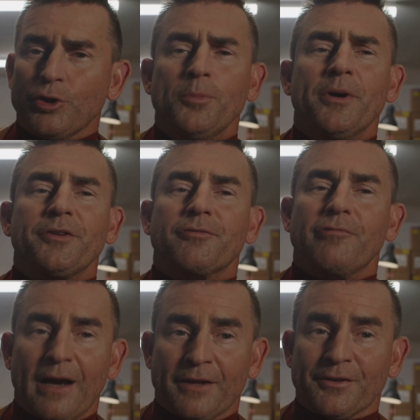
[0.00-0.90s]
almost
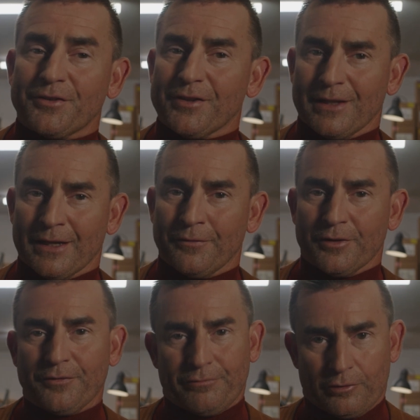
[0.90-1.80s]
rises to the
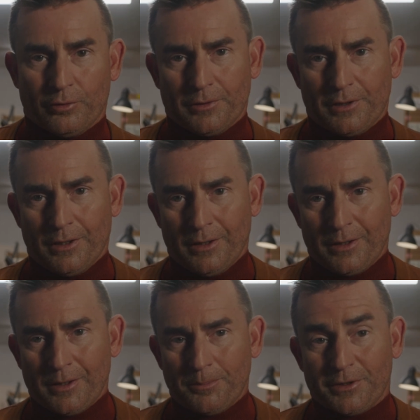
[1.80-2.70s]
level of fraud.
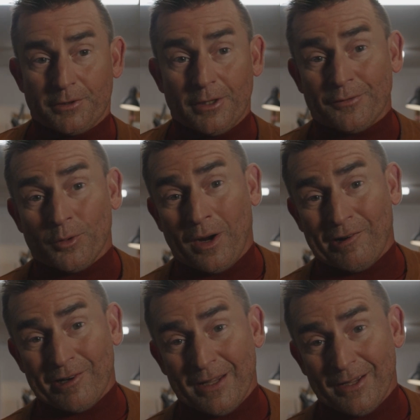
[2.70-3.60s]
But you don't have to
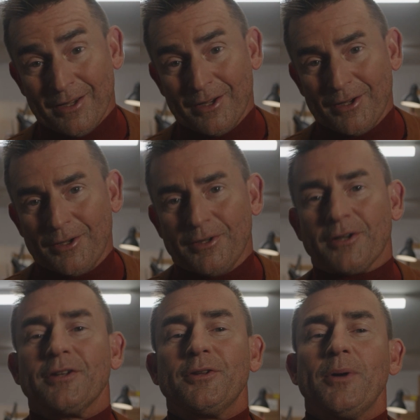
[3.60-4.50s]
worry, you're
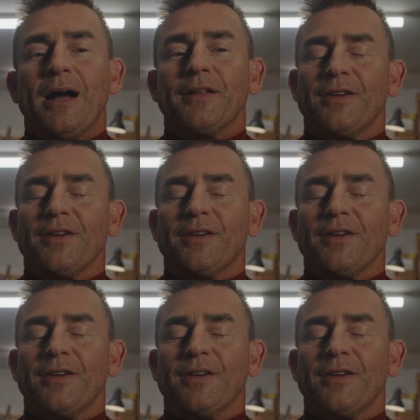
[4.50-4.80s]
not going to do hard